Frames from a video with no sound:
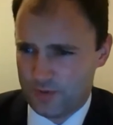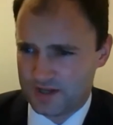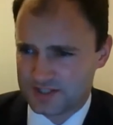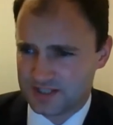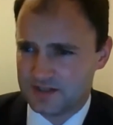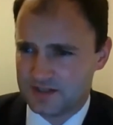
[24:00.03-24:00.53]

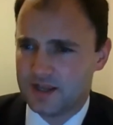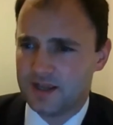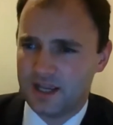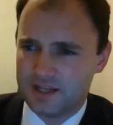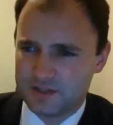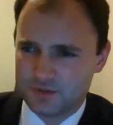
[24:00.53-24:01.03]
us in
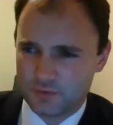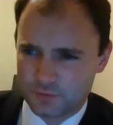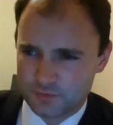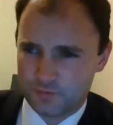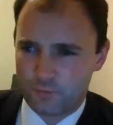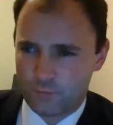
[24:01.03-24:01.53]

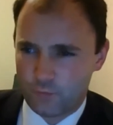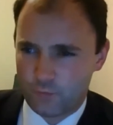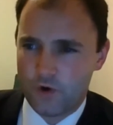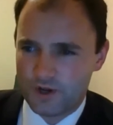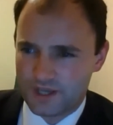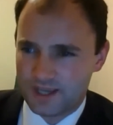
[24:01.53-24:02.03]

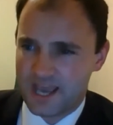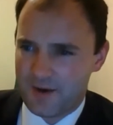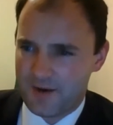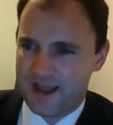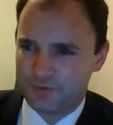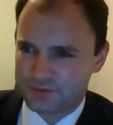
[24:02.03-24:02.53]
working out
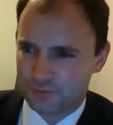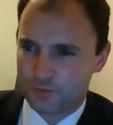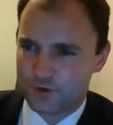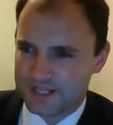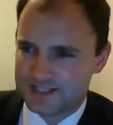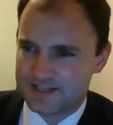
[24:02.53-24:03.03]
how to
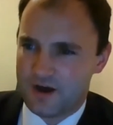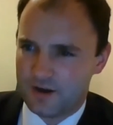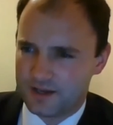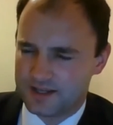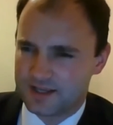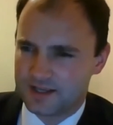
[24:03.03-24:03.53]
really
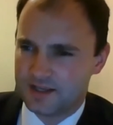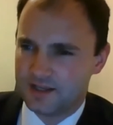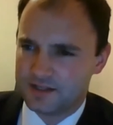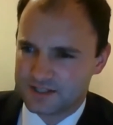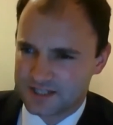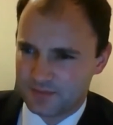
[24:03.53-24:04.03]
target
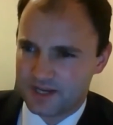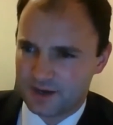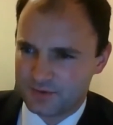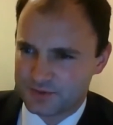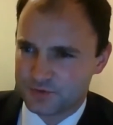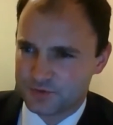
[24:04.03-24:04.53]
some
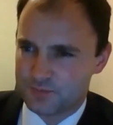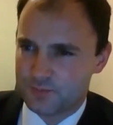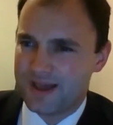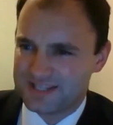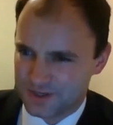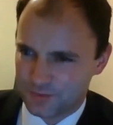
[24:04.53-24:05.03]
councils
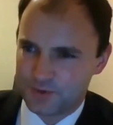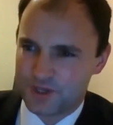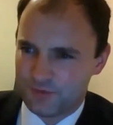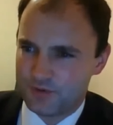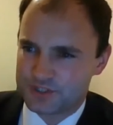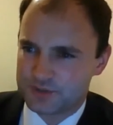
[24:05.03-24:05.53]
better with
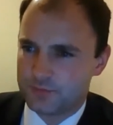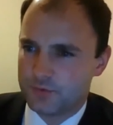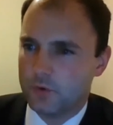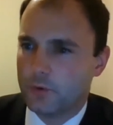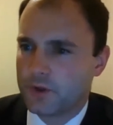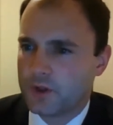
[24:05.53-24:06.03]
government
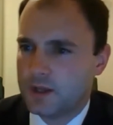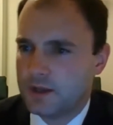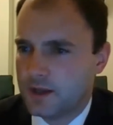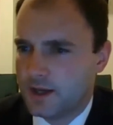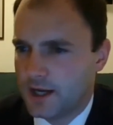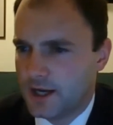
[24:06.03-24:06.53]
support
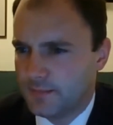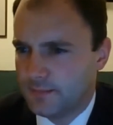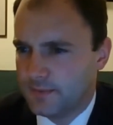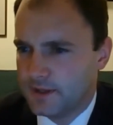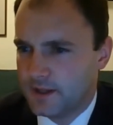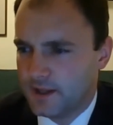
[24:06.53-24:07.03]

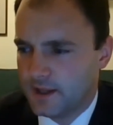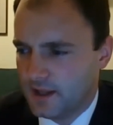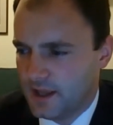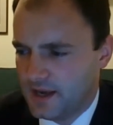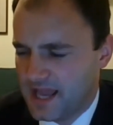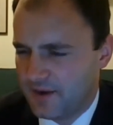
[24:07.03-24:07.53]

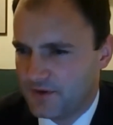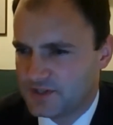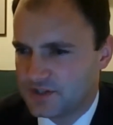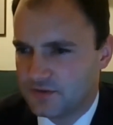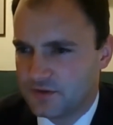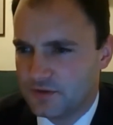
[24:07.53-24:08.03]
in areas
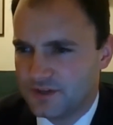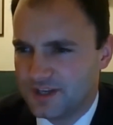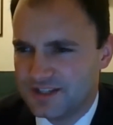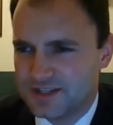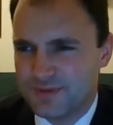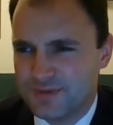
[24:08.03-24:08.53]
that
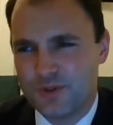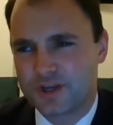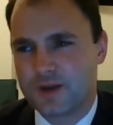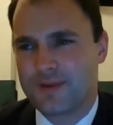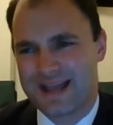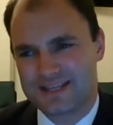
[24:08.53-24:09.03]
need to build the
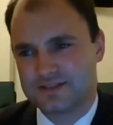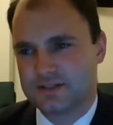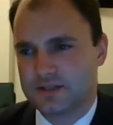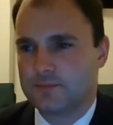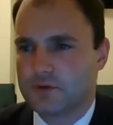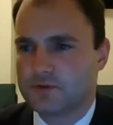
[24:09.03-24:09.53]
capacity
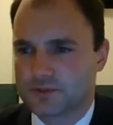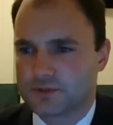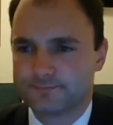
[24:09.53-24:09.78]
the most.